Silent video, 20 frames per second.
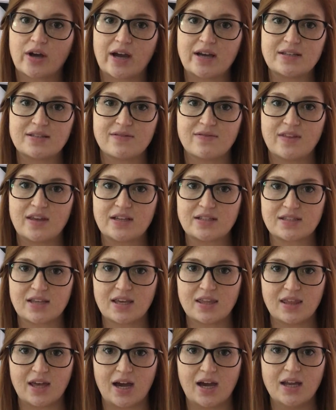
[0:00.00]
kinds of things
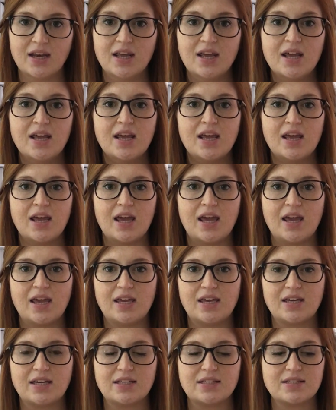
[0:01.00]
like that.
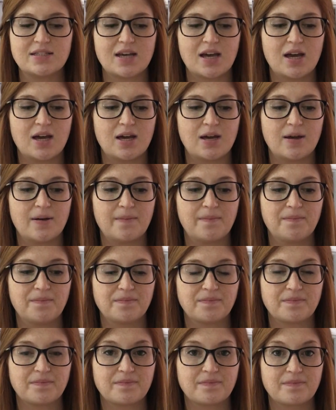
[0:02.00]
And
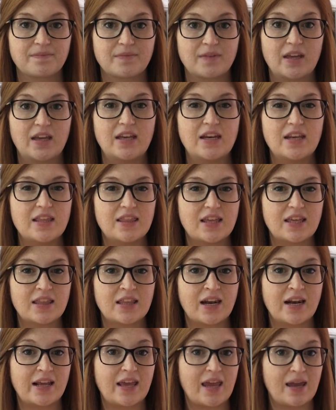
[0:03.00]
anything
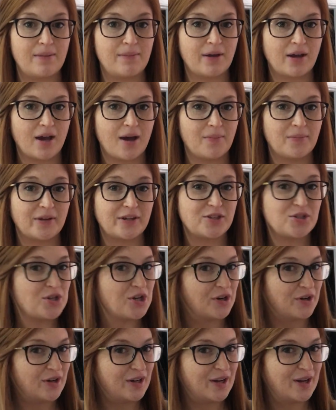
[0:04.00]
that it can't pick up, like
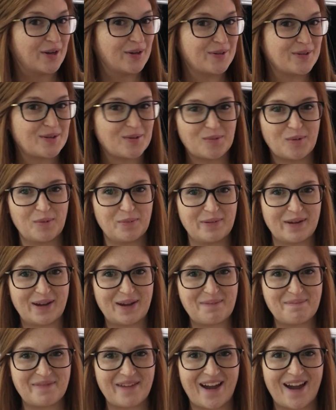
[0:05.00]
Cheerios, it won't pick
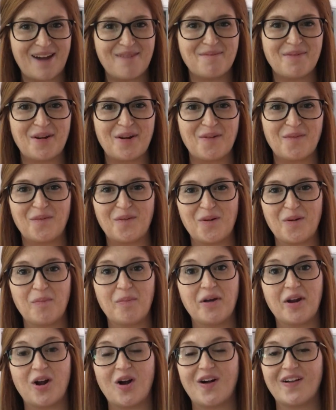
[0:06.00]
up that, but it will
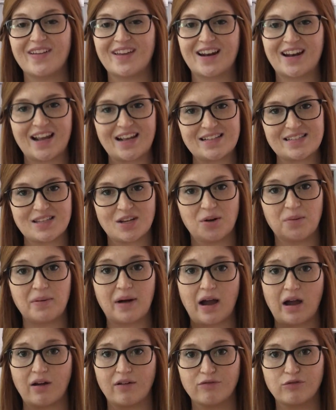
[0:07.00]
put it all in a nice little
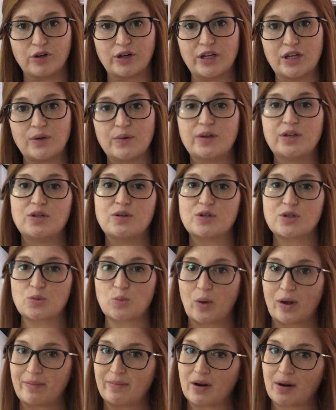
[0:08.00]
pile for you, and you just
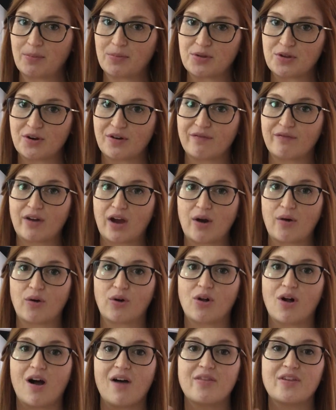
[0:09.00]
wipe it up with your
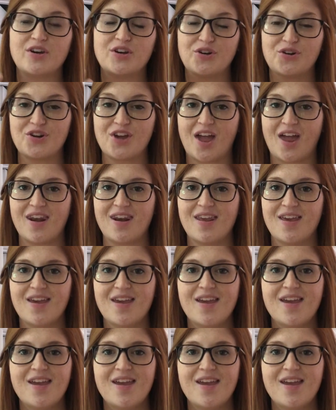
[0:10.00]
EnviroCloth and you're done.